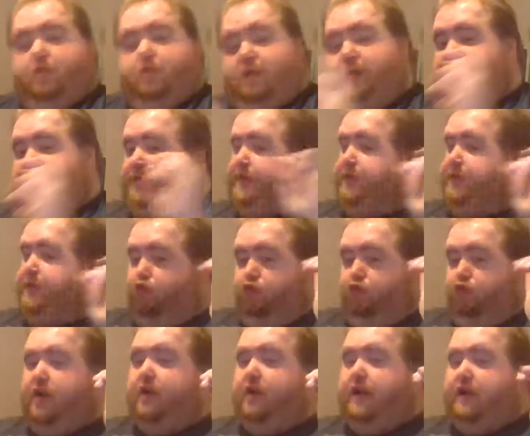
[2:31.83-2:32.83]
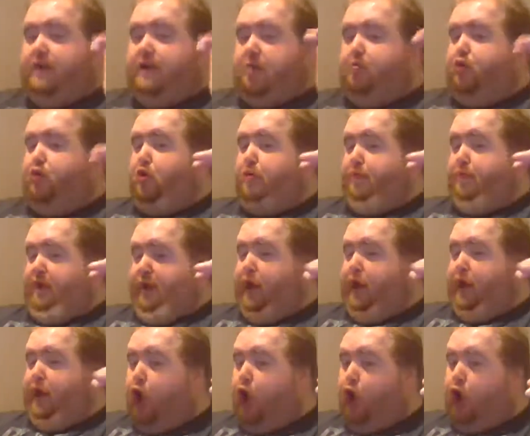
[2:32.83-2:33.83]
it's really the
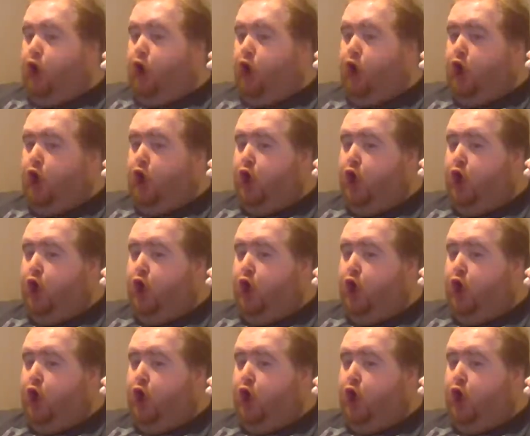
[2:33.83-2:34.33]
premiere